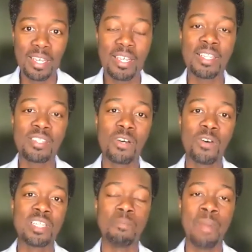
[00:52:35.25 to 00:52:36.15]
And so
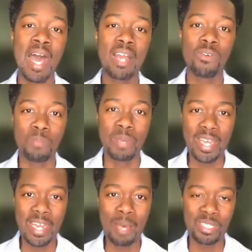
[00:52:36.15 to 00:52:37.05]
it's a matter of
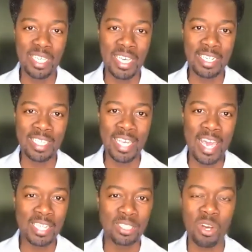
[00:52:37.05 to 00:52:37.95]
being able to
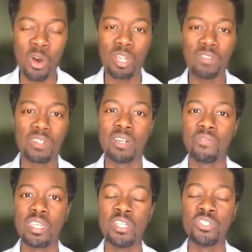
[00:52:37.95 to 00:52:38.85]
engage in all of the
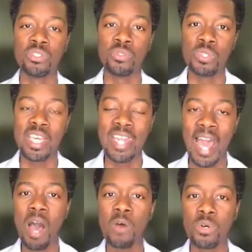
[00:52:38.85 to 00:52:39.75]
different issues and
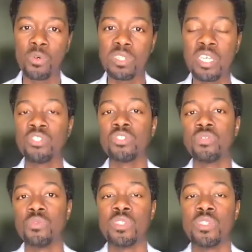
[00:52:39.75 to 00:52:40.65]
how those
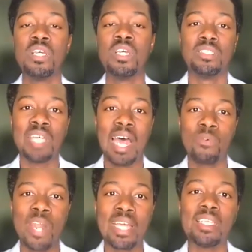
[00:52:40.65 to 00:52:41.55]
issues
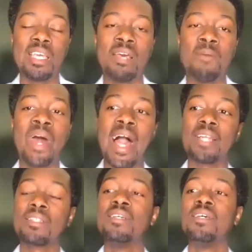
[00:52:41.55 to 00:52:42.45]
directly
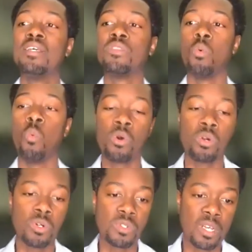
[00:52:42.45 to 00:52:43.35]
impact the
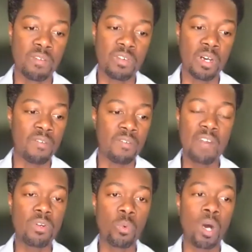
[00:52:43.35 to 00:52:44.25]
worlds of, of
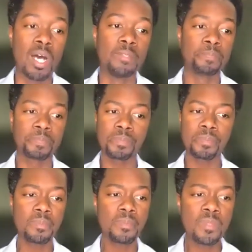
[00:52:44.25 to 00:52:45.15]
everyone.
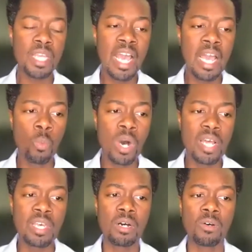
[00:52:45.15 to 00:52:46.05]
And what
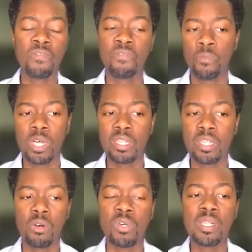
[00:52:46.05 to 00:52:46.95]
they'll, what
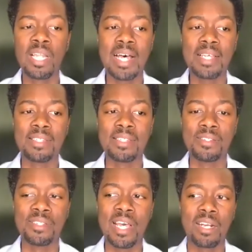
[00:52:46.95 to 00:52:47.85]
they'll realize is,
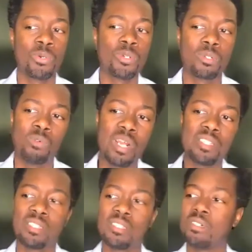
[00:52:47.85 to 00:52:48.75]
is that critical race
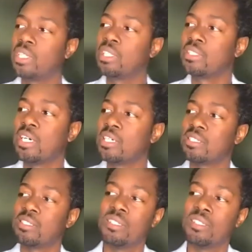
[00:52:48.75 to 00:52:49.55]
theory really doesn't